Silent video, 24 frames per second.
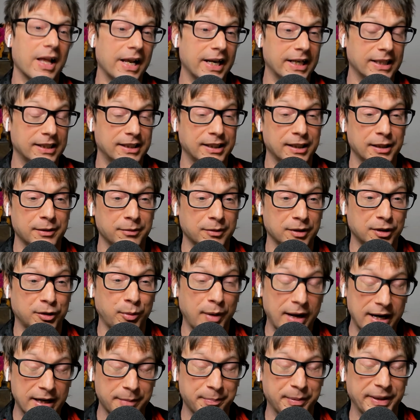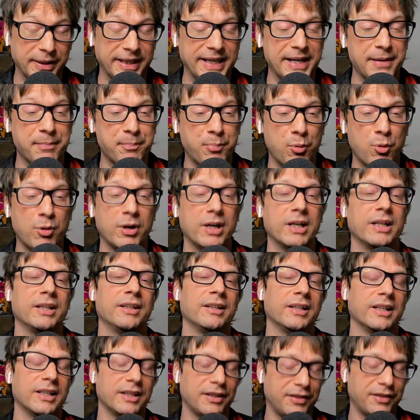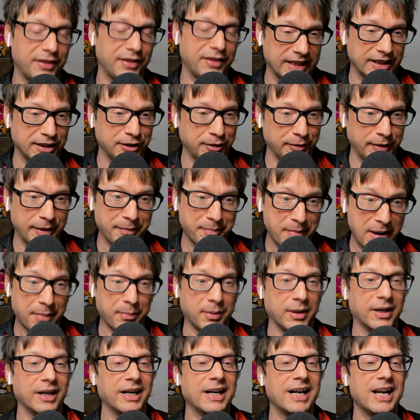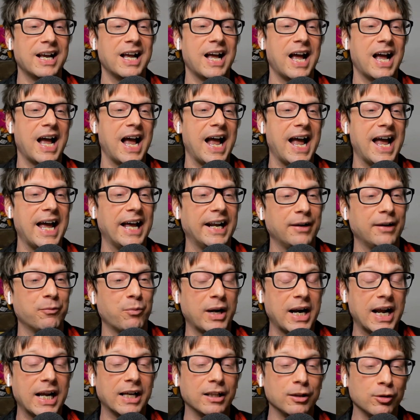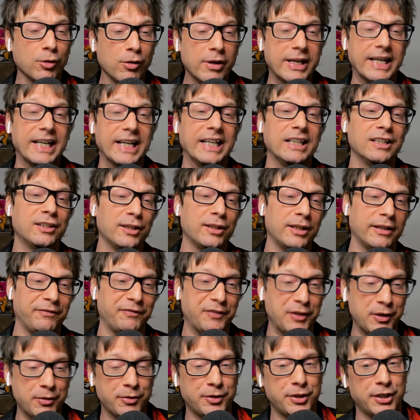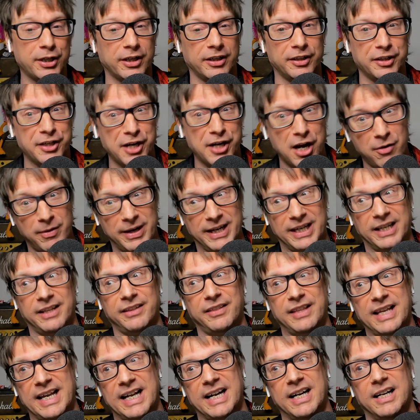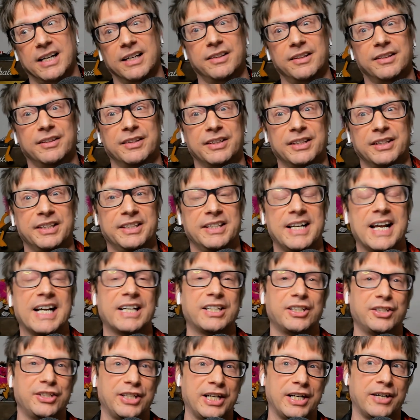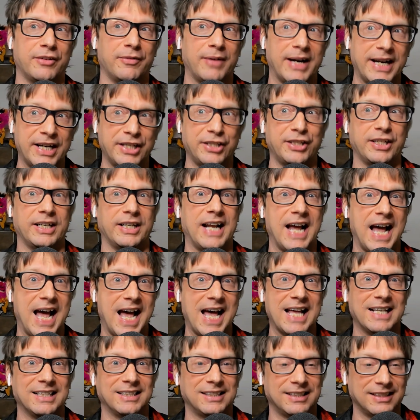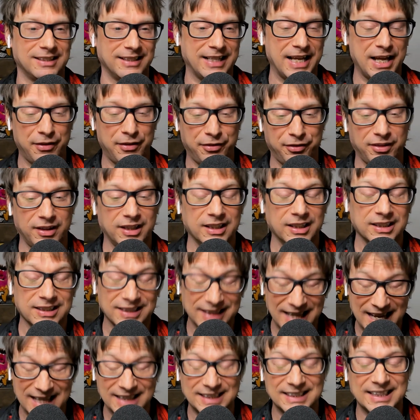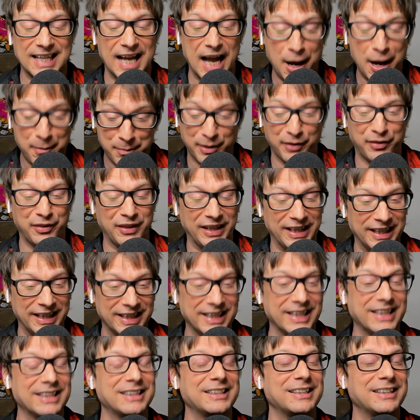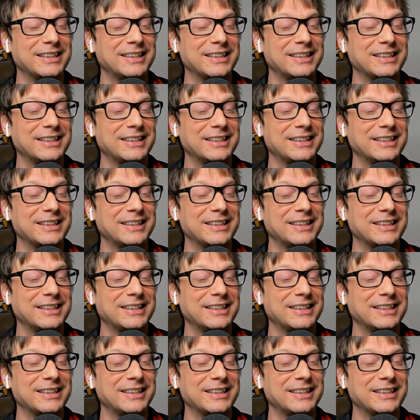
It is an incredibly important thing to remember. And when I look into the future, knowing that the next generation has less less empathy, it